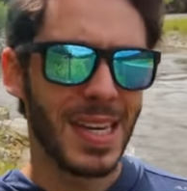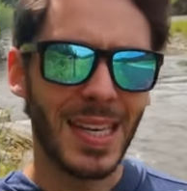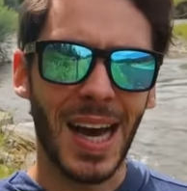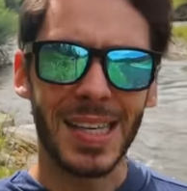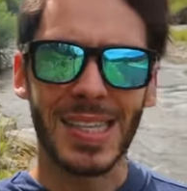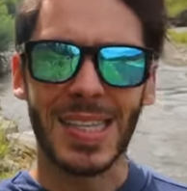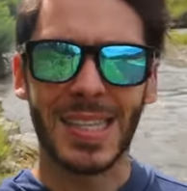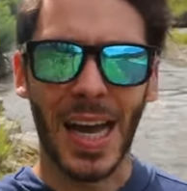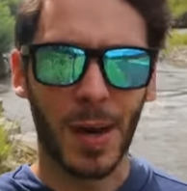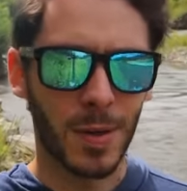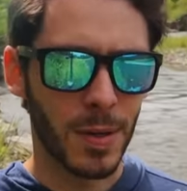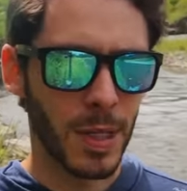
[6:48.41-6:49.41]
not
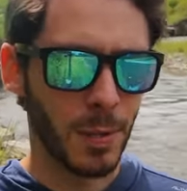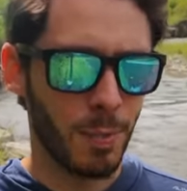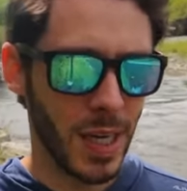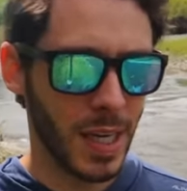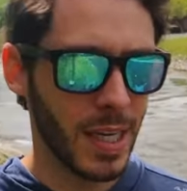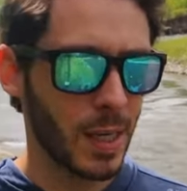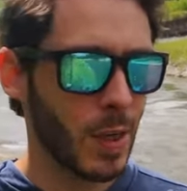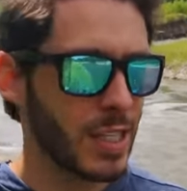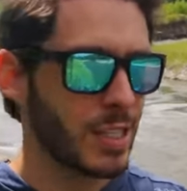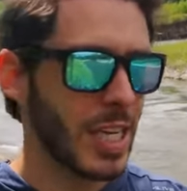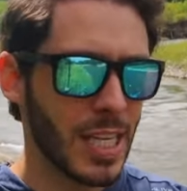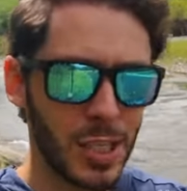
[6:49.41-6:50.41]
sterile, but you know,
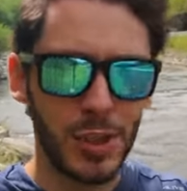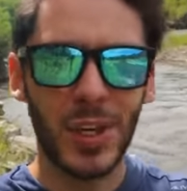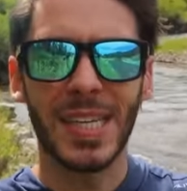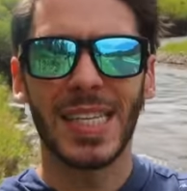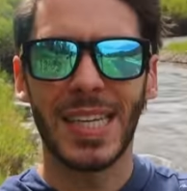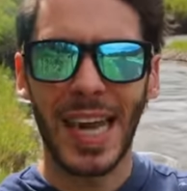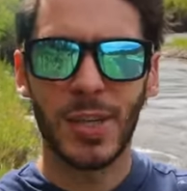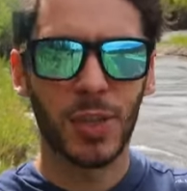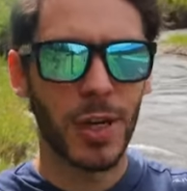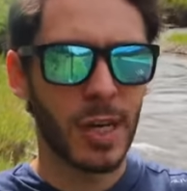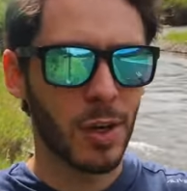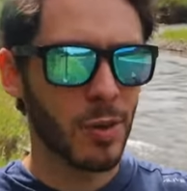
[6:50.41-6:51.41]
it's it's just
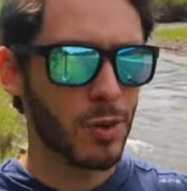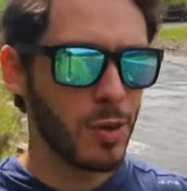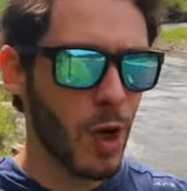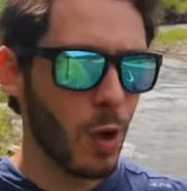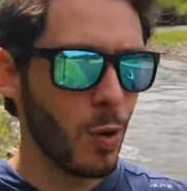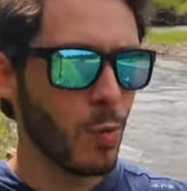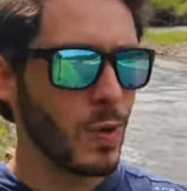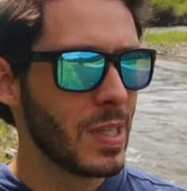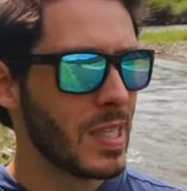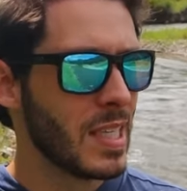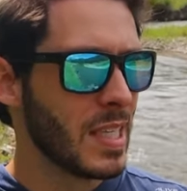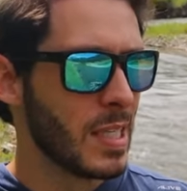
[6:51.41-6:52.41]
nature here. There's no
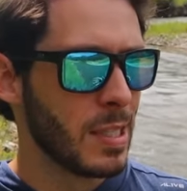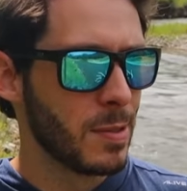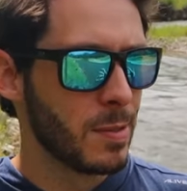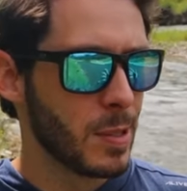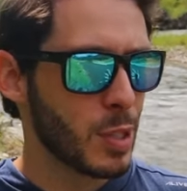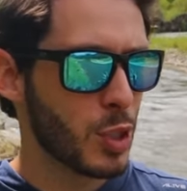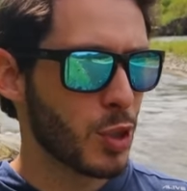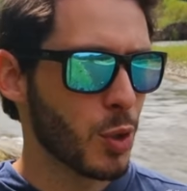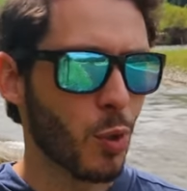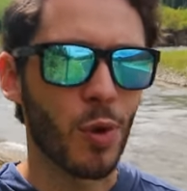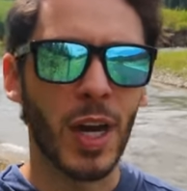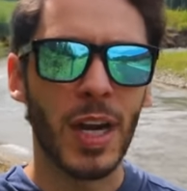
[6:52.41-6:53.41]

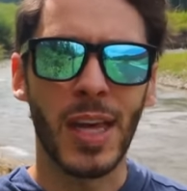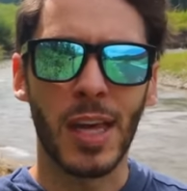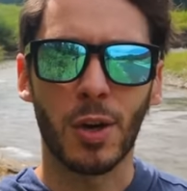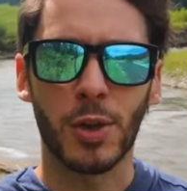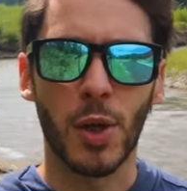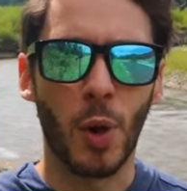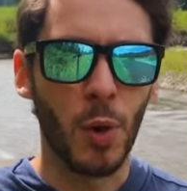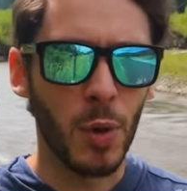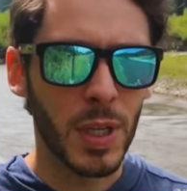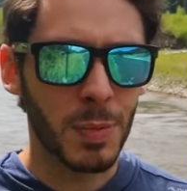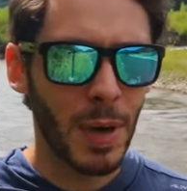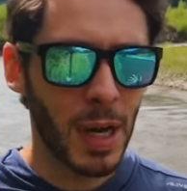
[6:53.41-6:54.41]
story that you're
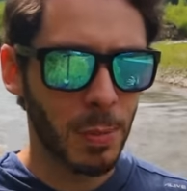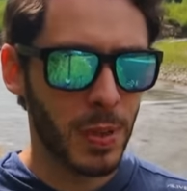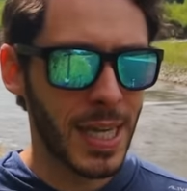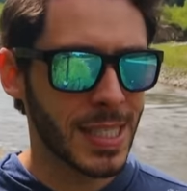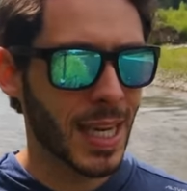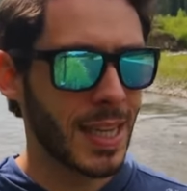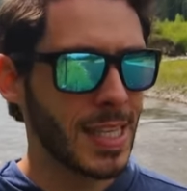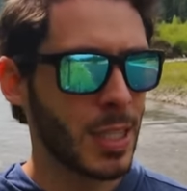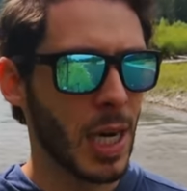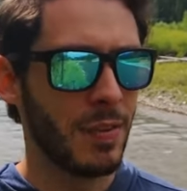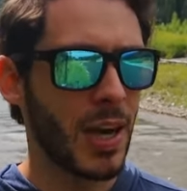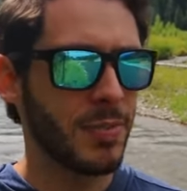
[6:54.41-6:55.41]
told about a place like this.
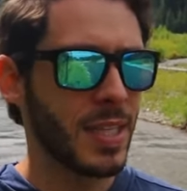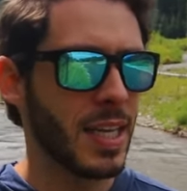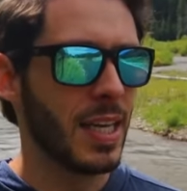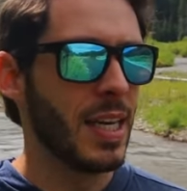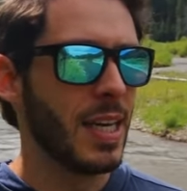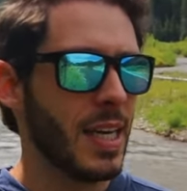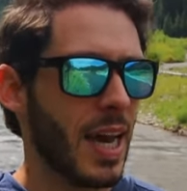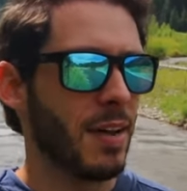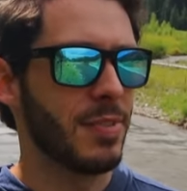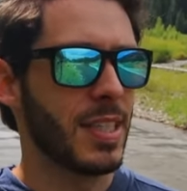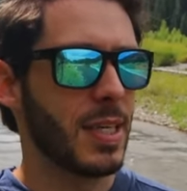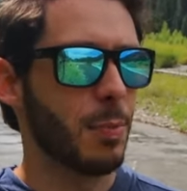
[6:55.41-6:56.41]
You kind of have to
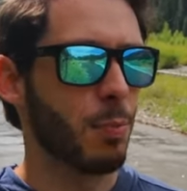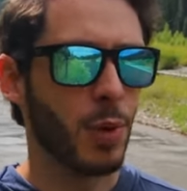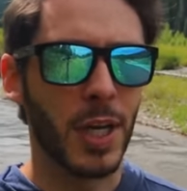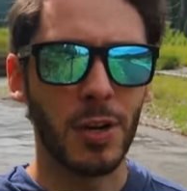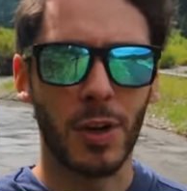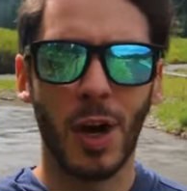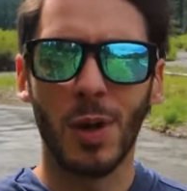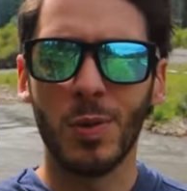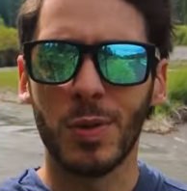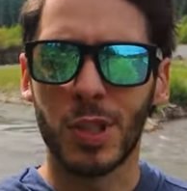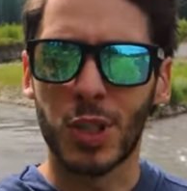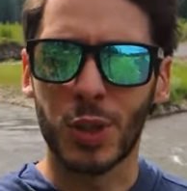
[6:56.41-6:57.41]
have to bring your
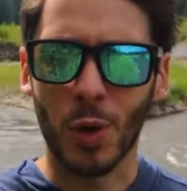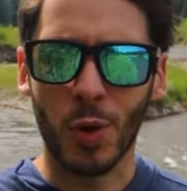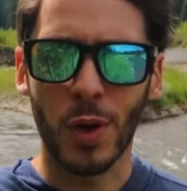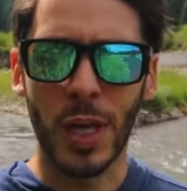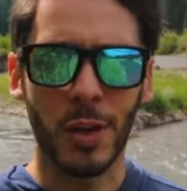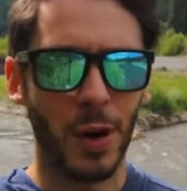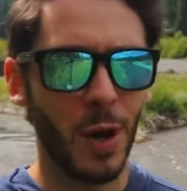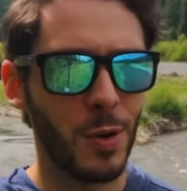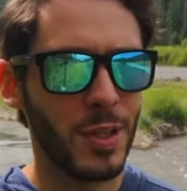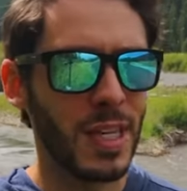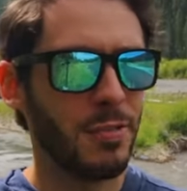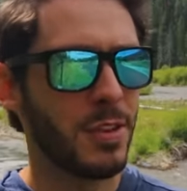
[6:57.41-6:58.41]
own story, your
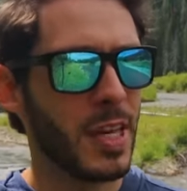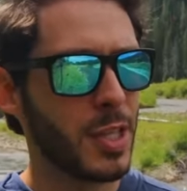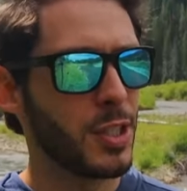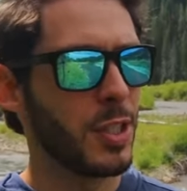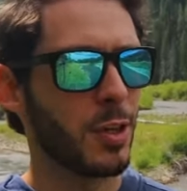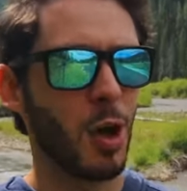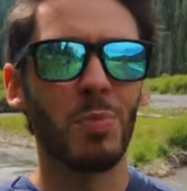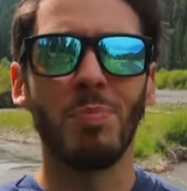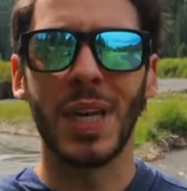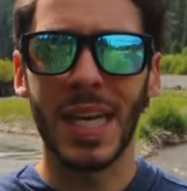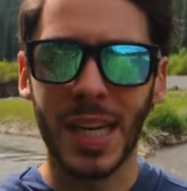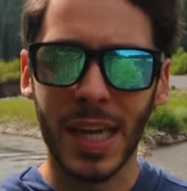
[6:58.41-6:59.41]
own definition, your own
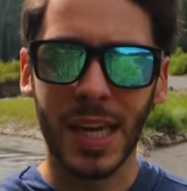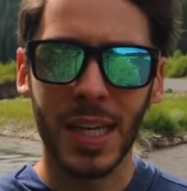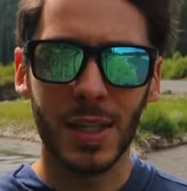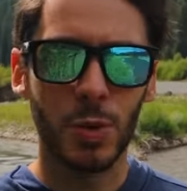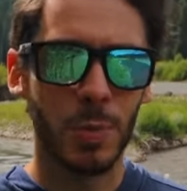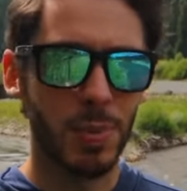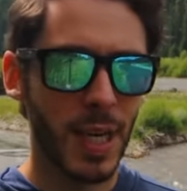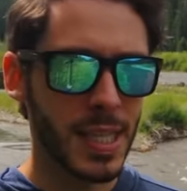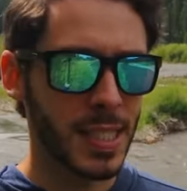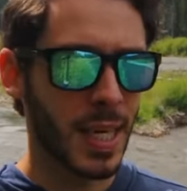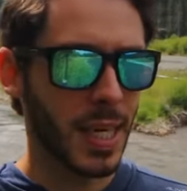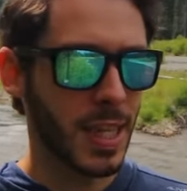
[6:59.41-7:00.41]
meaning to a
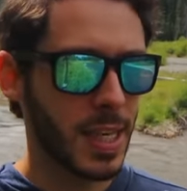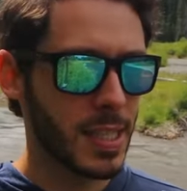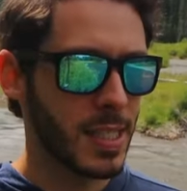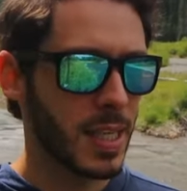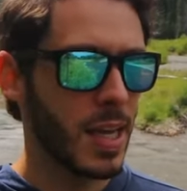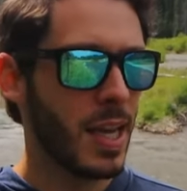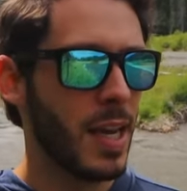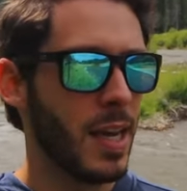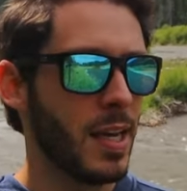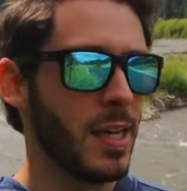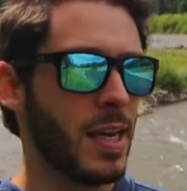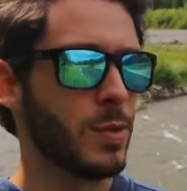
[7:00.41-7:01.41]
place like this.
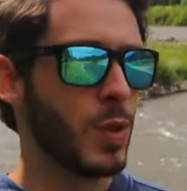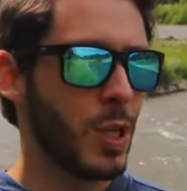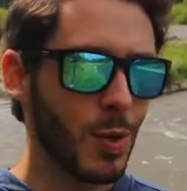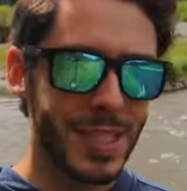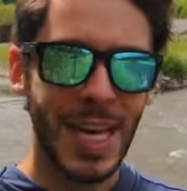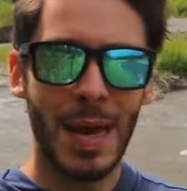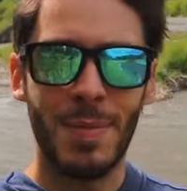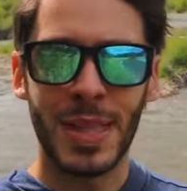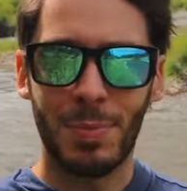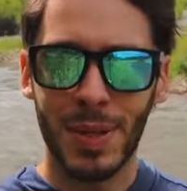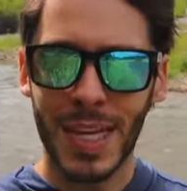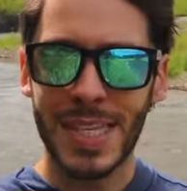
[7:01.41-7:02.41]
And when you examine
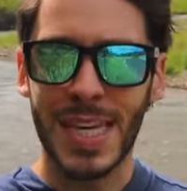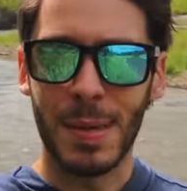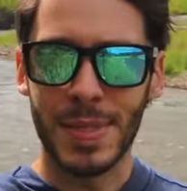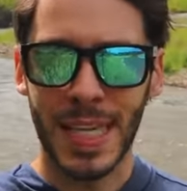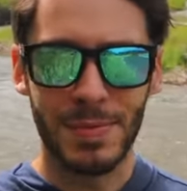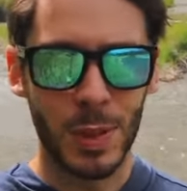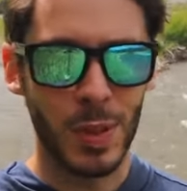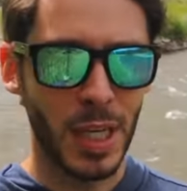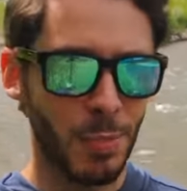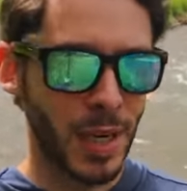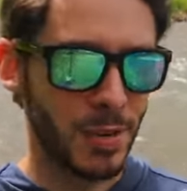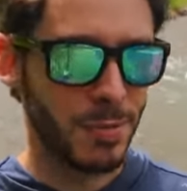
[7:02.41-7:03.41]
the place names, it gives you a little bit